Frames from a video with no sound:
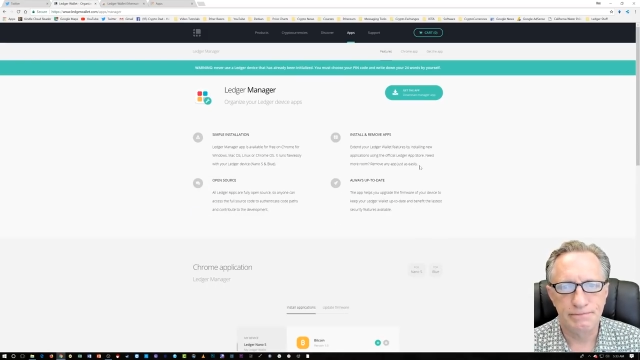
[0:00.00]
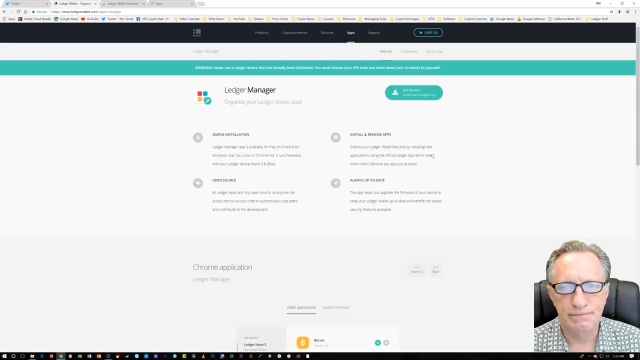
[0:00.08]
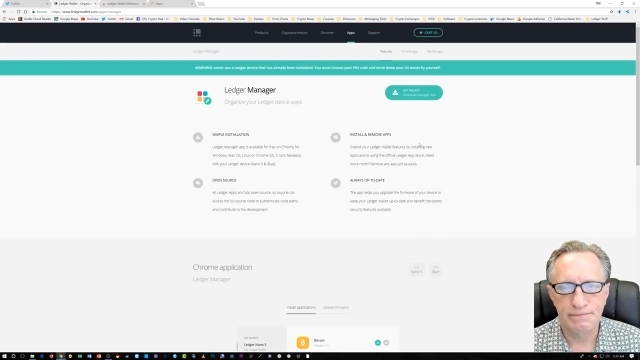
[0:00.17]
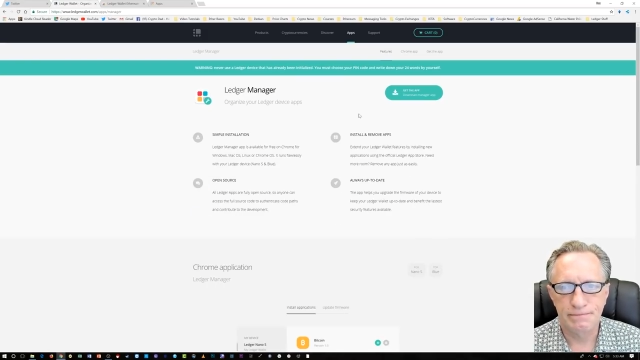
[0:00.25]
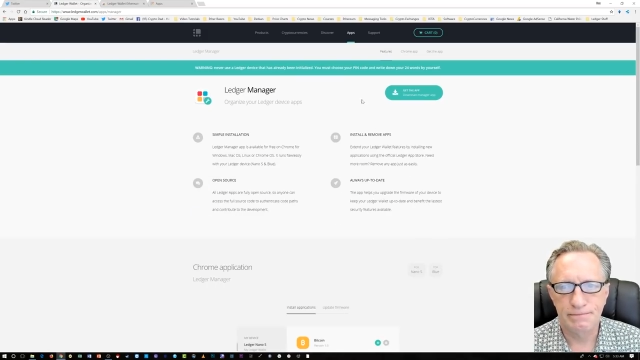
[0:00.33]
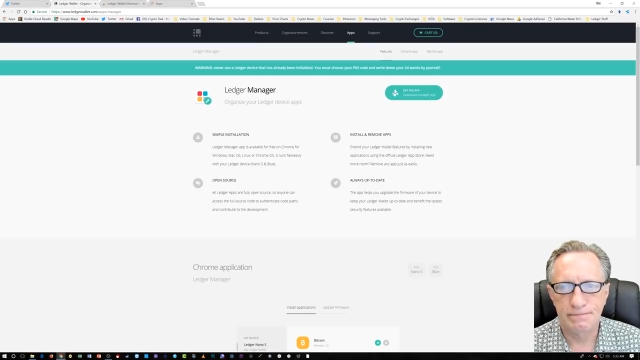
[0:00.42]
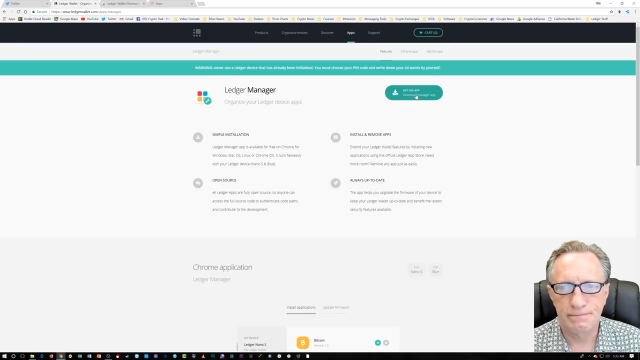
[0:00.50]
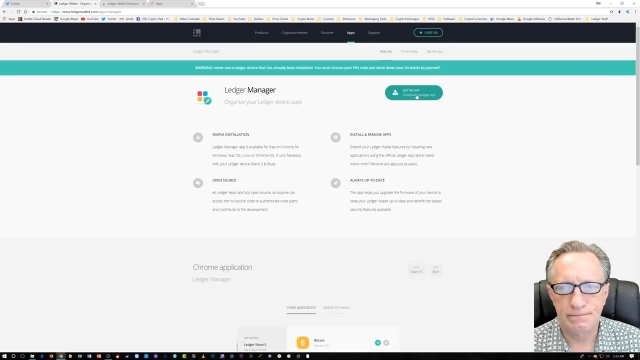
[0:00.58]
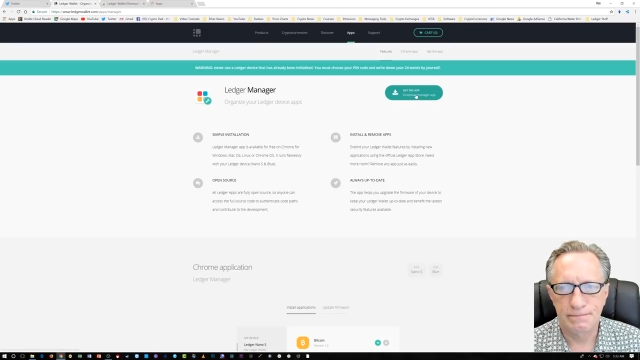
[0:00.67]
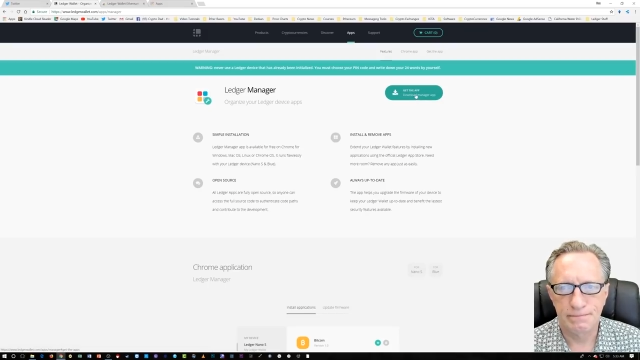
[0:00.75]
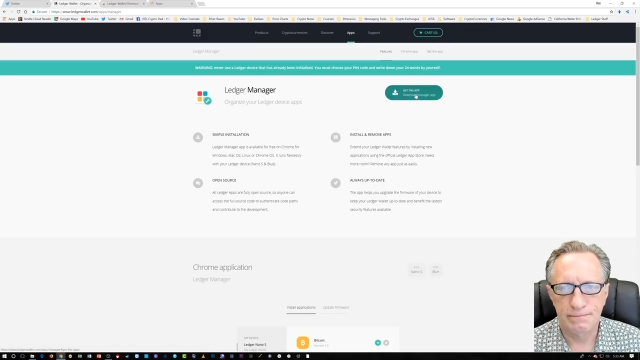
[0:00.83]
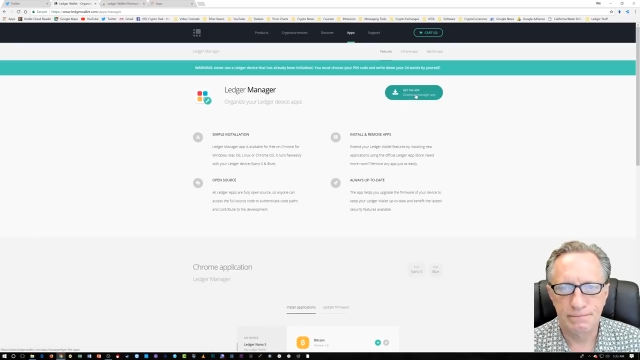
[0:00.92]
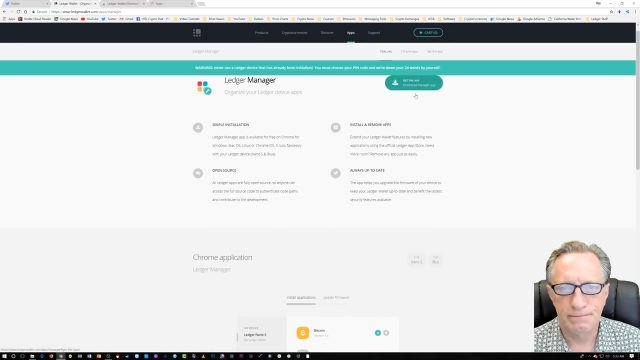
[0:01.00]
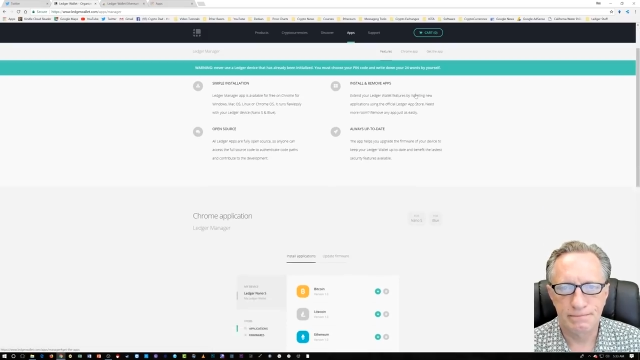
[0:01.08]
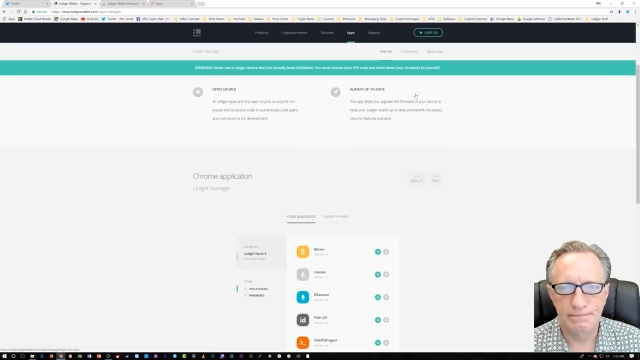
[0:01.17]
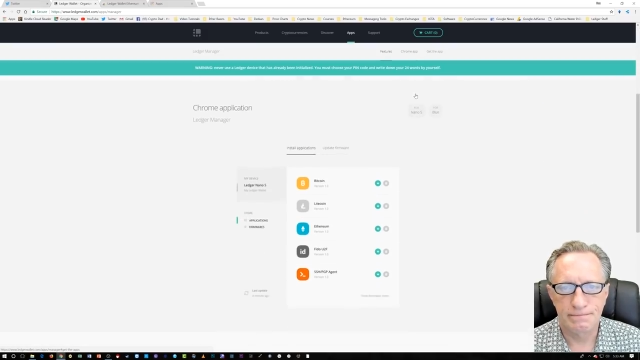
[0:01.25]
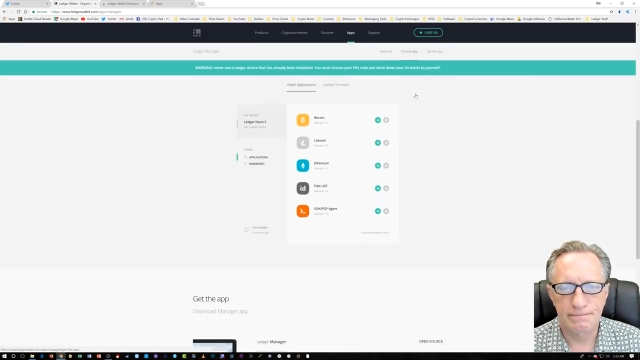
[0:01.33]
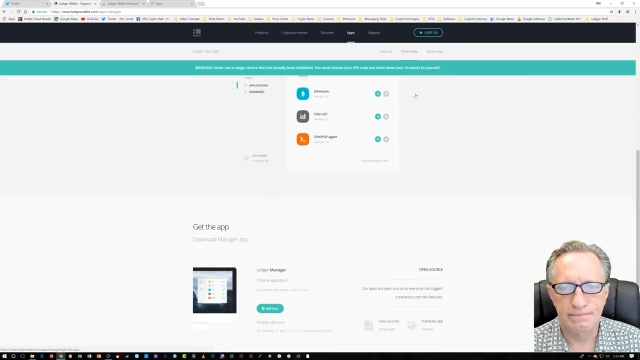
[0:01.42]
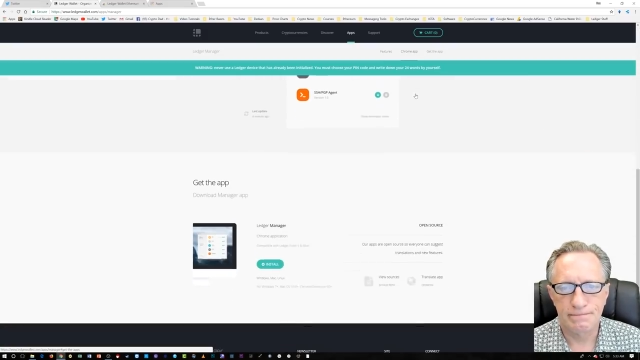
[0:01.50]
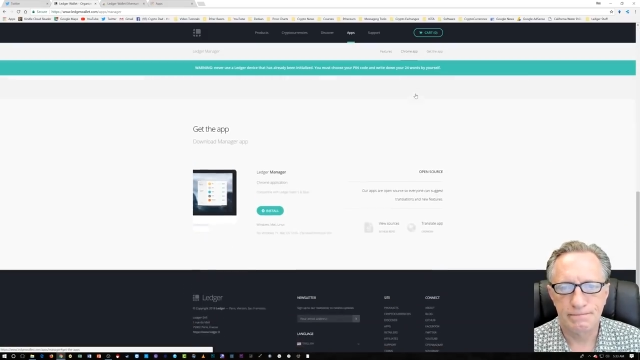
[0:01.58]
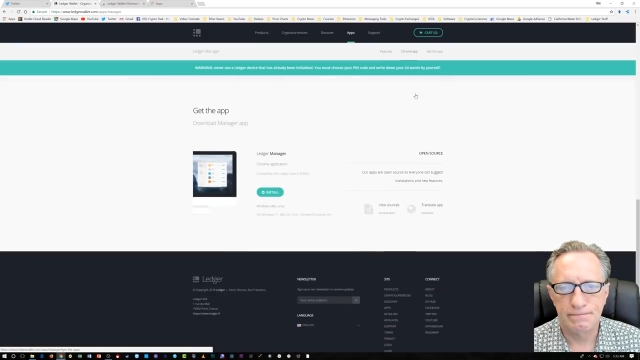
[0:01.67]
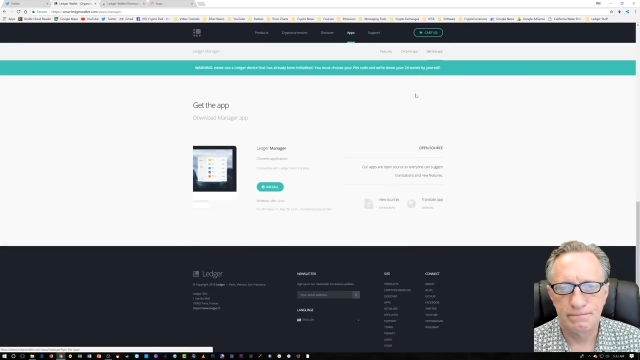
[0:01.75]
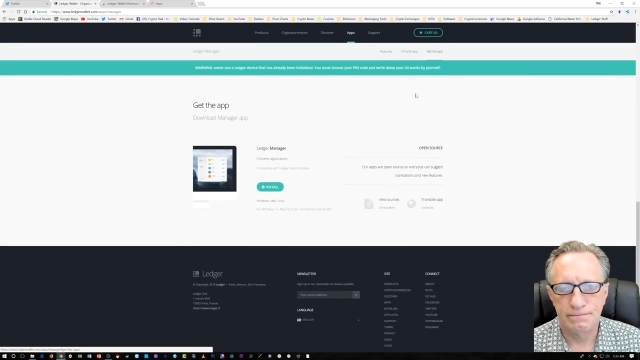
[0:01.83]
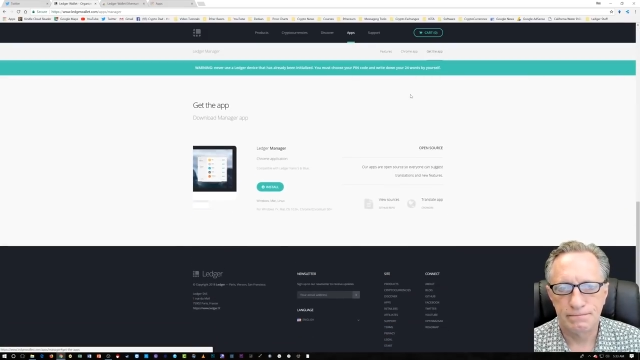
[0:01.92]

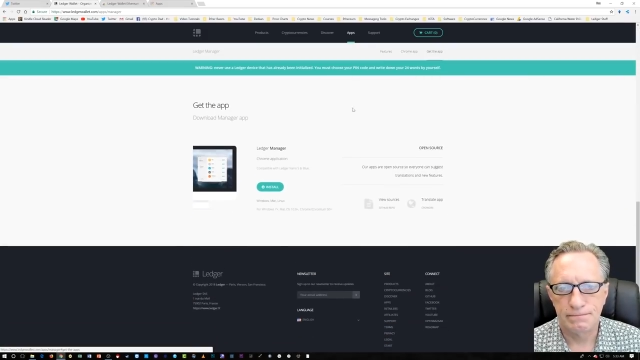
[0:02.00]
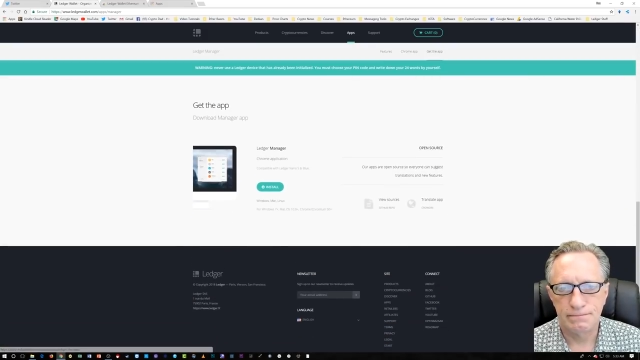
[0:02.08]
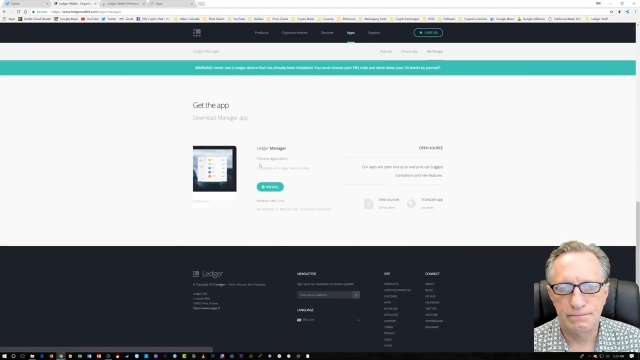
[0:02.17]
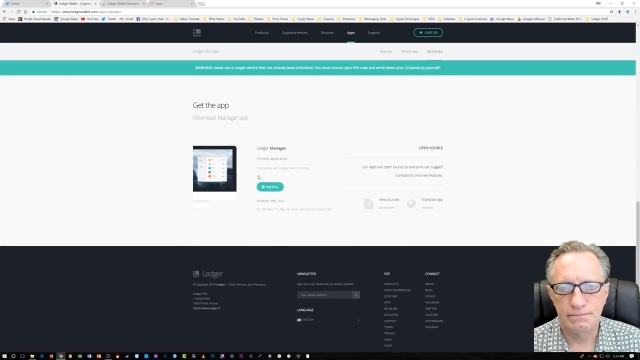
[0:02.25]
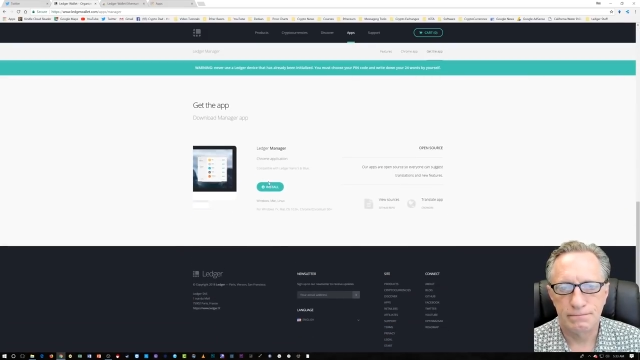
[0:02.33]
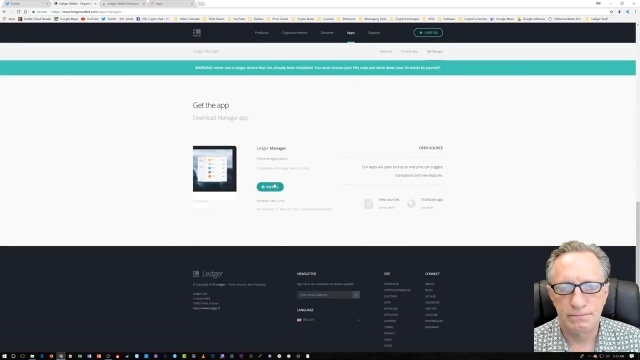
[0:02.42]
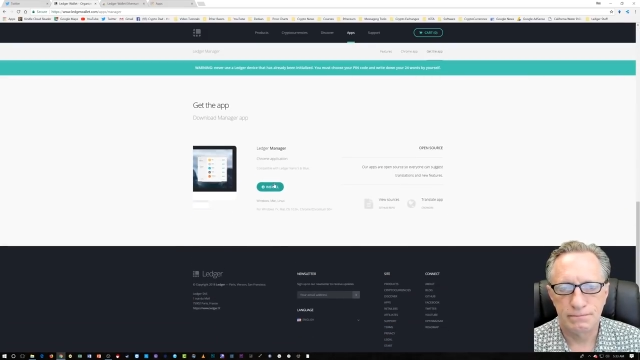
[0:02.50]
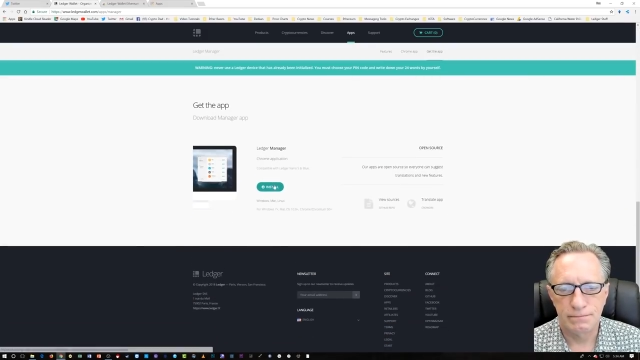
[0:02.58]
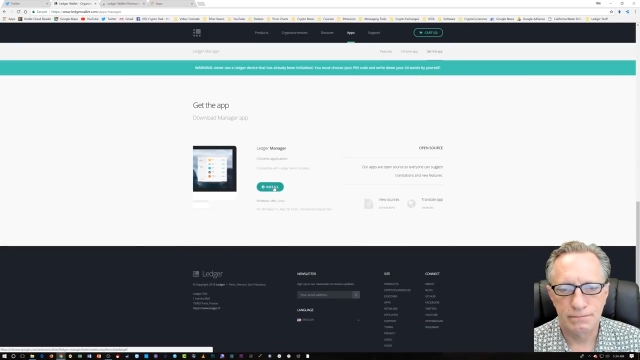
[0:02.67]
No one is speaking in this clip.